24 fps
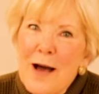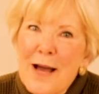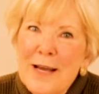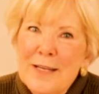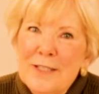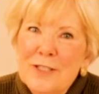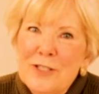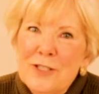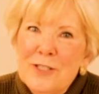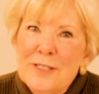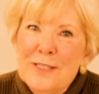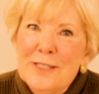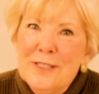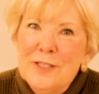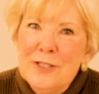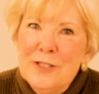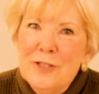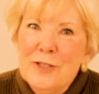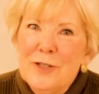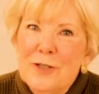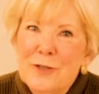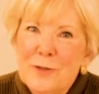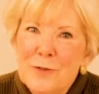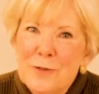I just
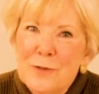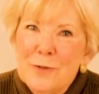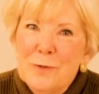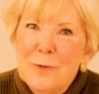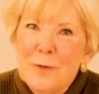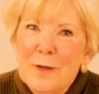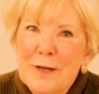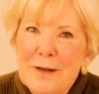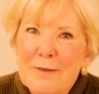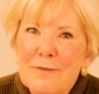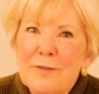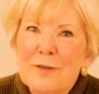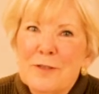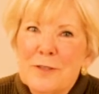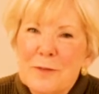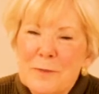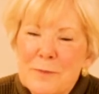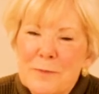use whatever